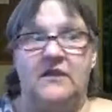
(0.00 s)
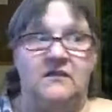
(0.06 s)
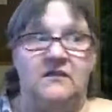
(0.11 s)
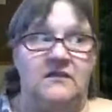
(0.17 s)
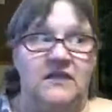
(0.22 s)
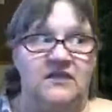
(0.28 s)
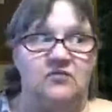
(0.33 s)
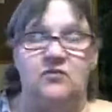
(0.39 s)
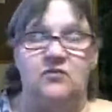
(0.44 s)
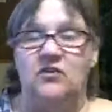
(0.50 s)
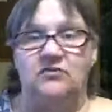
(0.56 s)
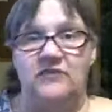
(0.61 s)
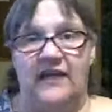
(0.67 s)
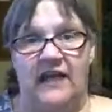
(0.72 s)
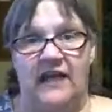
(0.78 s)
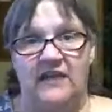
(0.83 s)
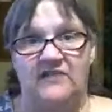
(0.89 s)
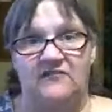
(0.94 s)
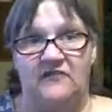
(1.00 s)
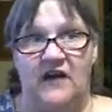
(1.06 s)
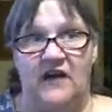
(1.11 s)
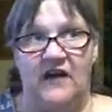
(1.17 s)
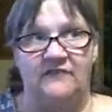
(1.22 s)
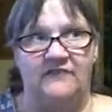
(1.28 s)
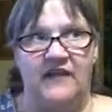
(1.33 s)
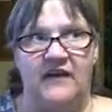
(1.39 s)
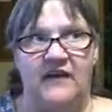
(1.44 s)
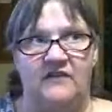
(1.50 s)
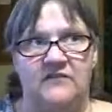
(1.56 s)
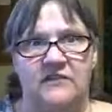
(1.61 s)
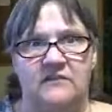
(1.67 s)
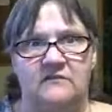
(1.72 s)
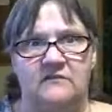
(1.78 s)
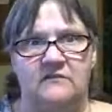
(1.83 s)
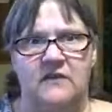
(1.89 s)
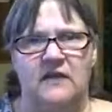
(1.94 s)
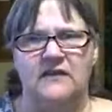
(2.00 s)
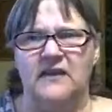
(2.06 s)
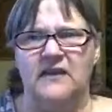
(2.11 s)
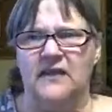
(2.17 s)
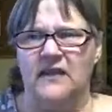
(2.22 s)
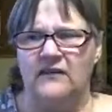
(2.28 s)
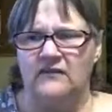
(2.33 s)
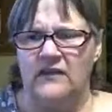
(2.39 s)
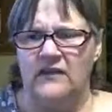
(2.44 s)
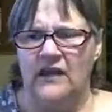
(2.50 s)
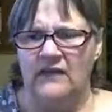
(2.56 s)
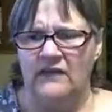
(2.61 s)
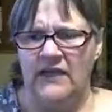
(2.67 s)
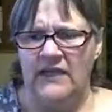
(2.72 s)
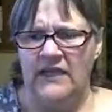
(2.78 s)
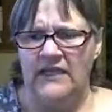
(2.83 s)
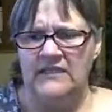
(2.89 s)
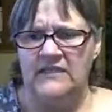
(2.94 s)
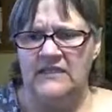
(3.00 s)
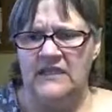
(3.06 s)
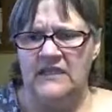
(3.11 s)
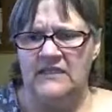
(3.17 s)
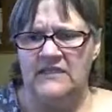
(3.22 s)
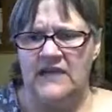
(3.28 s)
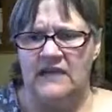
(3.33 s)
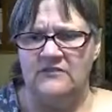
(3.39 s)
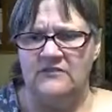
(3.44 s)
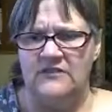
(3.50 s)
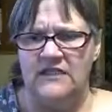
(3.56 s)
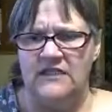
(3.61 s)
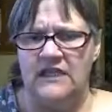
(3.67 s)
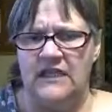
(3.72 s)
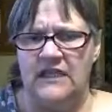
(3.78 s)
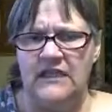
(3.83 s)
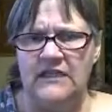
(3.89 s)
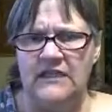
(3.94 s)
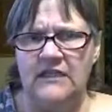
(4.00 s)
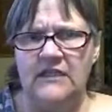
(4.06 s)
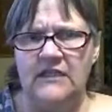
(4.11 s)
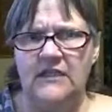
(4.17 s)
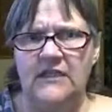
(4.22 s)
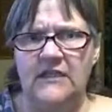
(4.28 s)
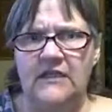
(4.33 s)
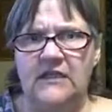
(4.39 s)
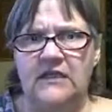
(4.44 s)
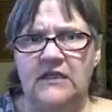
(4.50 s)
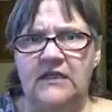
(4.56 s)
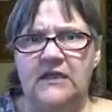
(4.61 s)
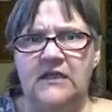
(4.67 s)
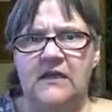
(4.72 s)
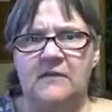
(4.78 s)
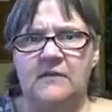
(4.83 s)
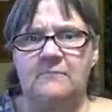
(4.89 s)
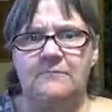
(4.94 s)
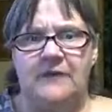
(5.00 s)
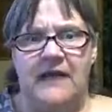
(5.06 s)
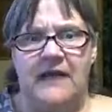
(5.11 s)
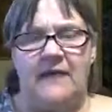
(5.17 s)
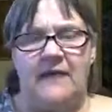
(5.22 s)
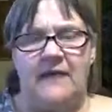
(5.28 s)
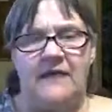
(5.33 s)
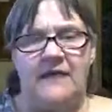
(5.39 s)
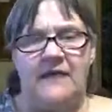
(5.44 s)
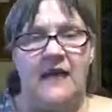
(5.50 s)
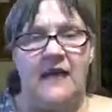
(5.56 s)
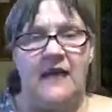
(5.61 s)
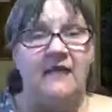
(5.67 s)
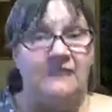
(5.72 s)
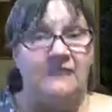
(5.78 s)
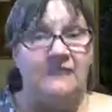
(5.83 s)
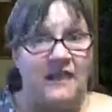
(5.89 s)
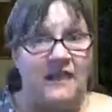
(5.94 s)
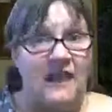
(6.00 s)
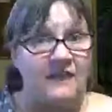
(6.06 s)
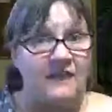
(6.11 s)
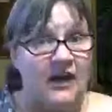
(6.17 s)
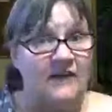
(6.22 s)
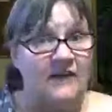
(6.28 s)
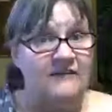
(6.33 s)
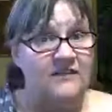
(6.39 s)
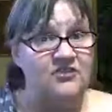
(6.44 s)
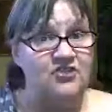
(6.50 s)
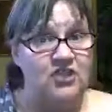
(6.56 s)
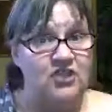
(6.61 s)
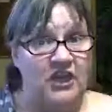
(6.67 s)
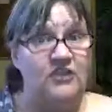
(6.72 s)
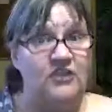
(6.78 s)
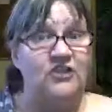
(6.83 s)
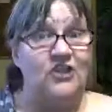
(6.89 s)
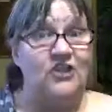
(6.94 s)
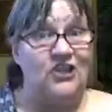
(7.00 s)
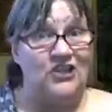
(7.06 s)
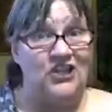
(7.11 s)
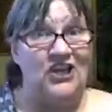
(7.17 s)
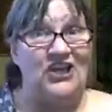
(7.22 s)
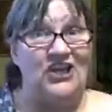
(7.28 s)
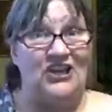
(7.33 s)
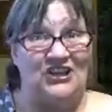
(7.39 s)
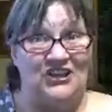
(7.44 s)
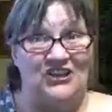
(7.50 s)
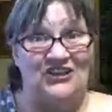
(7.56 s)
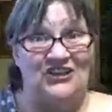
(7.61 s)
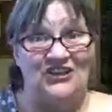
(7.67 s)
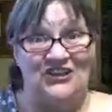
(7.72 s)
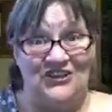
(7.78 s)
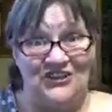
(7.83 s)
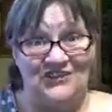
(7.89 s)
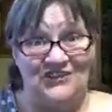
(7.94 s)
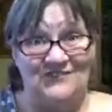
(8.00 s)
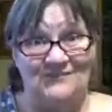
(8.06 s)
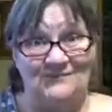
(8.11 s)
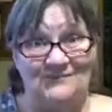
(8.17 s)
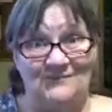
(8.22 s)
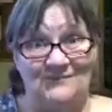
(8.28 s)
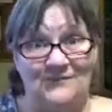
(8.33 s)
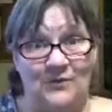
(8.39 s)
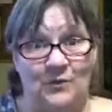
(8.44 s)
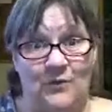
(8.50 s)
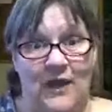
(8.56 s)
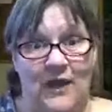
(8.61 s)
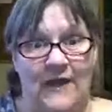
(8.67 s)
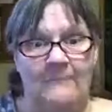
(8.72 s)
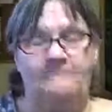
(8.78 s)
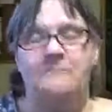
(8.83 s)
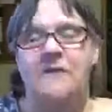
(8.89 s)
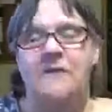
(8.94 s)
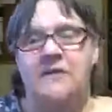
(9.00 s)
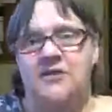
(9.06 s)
This one only has 5,000. I think I hit 6,000 yet? But I mean, I've had this channel a lot longer. All right.